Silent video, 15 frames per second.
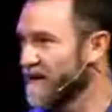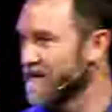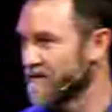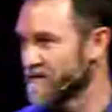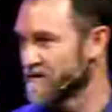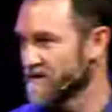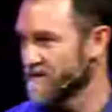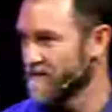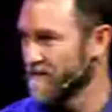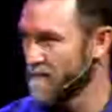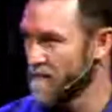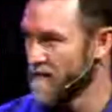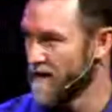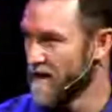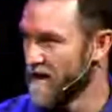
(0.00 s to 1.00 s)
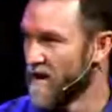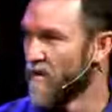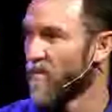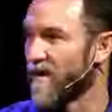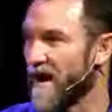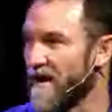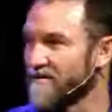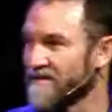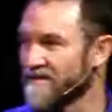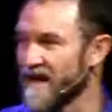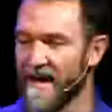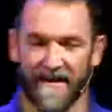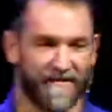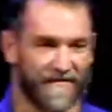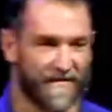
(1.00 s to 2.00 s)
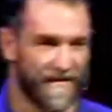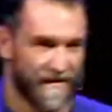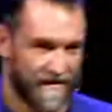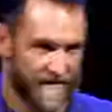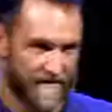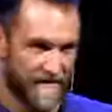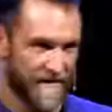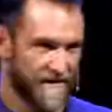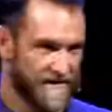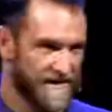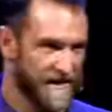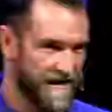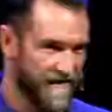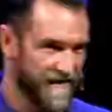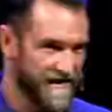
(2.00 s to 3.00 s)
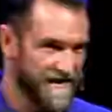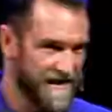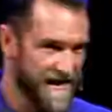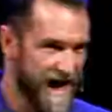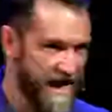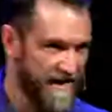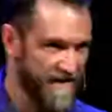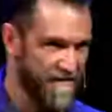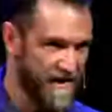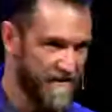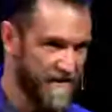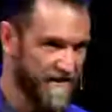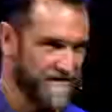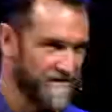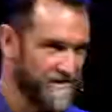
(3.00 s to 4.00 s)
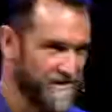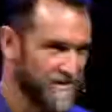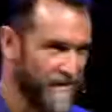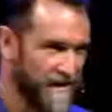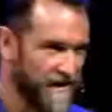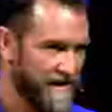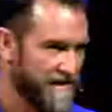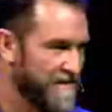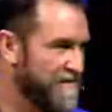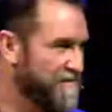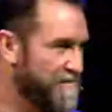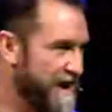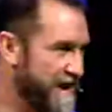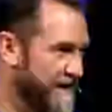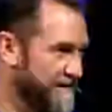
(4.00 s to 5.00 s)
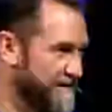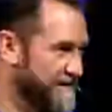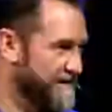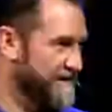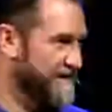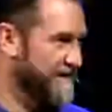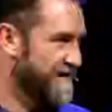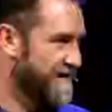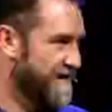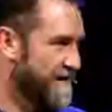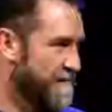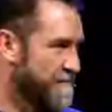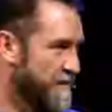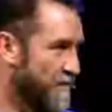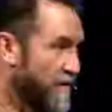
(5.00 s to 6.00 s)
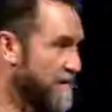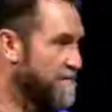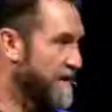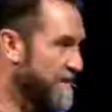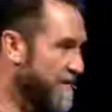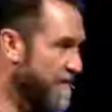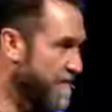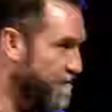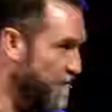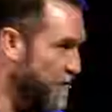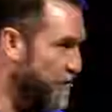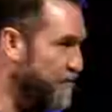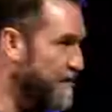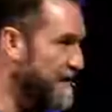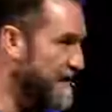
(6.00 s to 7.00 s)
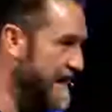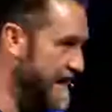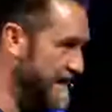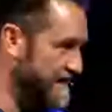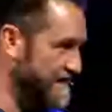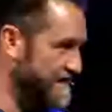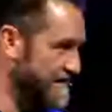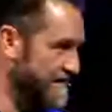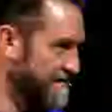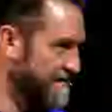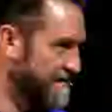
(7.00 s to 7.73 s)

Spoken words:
leaders. We're outside of the city of Ensenada by about 20 miles. We had been there for 3 days.